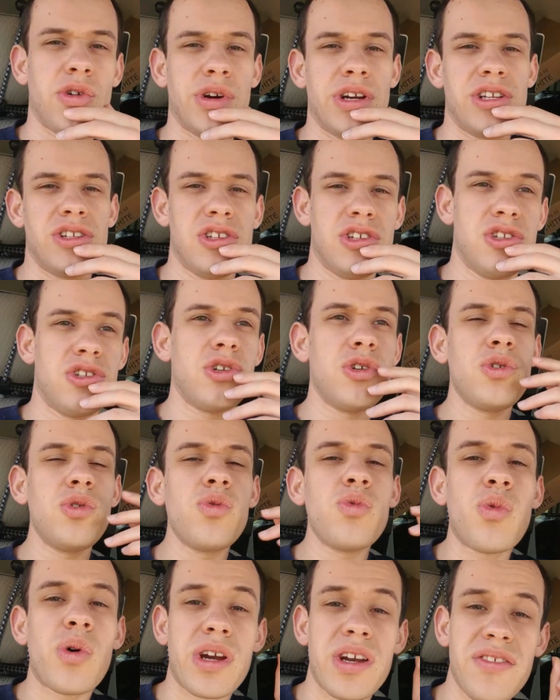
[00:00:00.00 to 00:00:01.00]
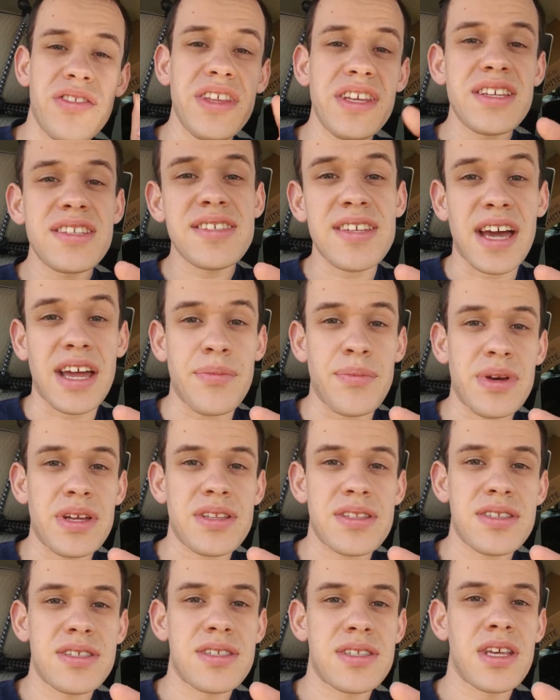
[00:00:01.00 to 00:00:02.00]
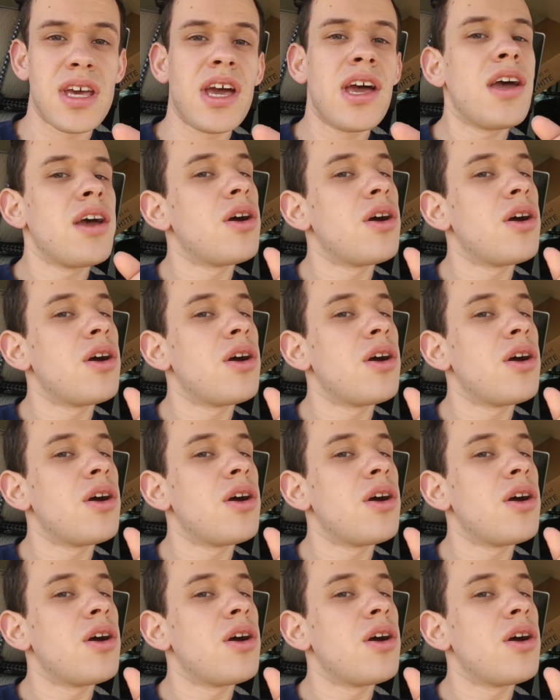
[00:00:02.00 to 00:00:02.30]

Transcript: going to do one of the assignments.